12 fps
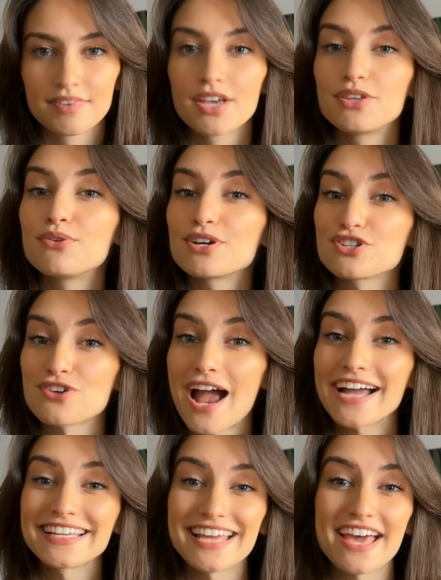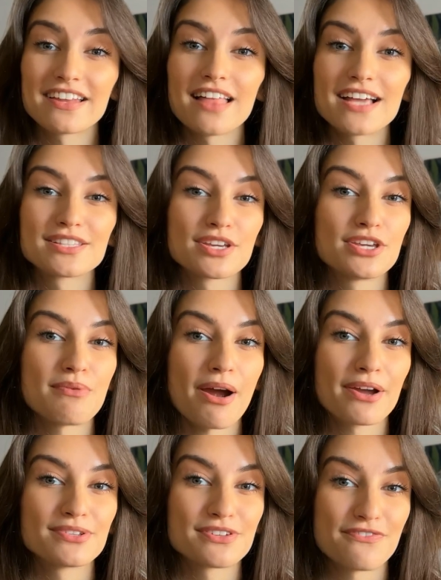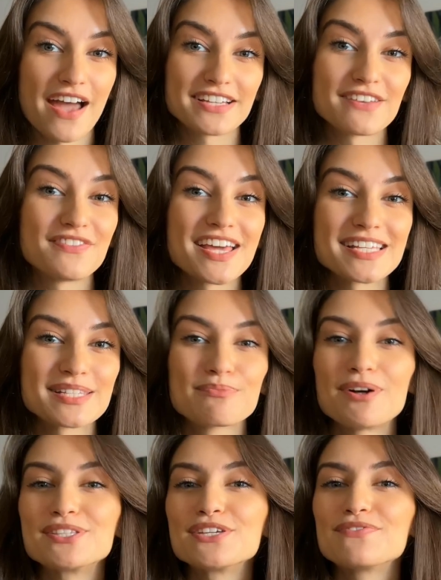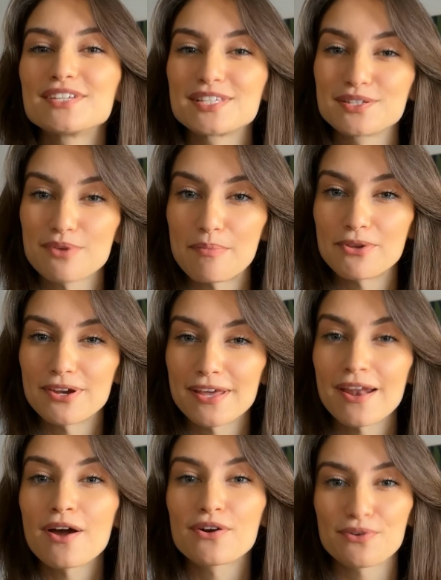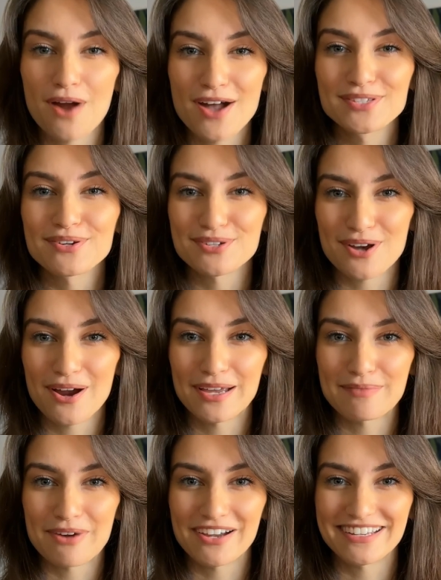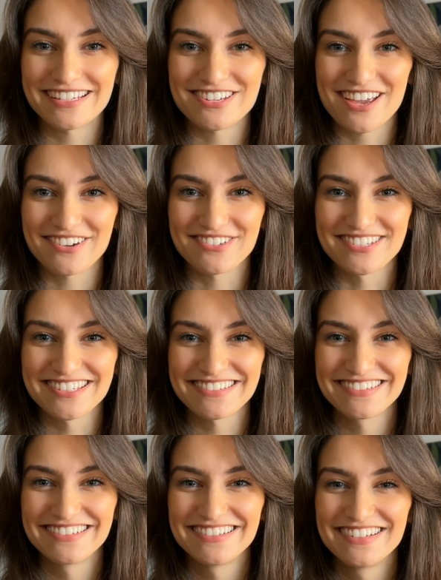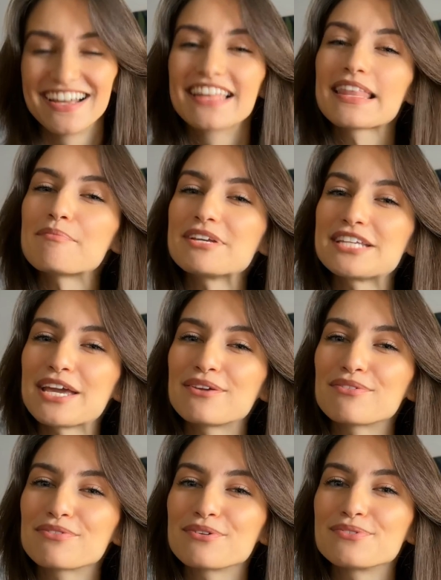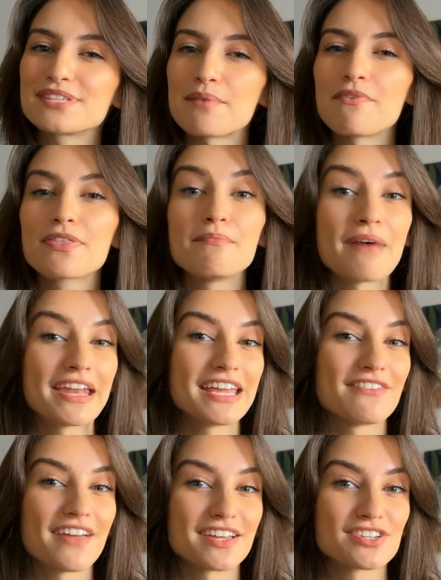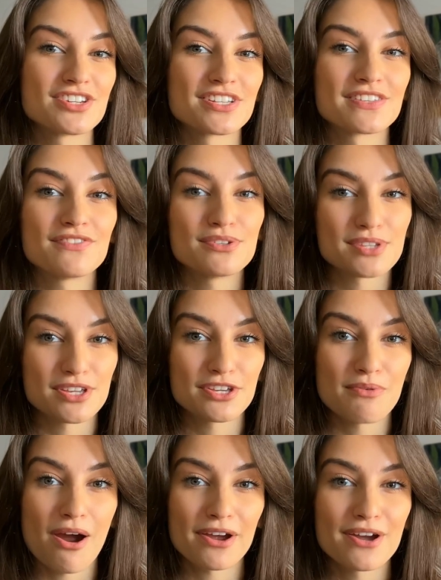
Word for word: You can track and analyze the QR code's effectiveness once you've distributed it across your target marketing channels. Let me take you through some of the many advantages of using QR